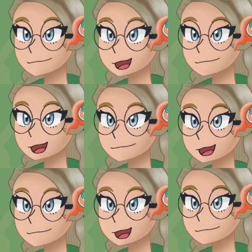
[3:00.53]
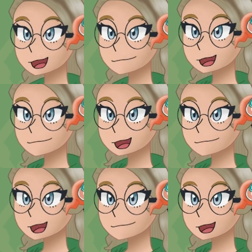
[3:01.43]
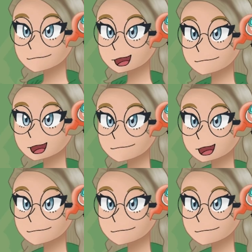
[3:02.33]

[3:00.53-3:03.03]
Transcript: And then everyone else is just a throw up.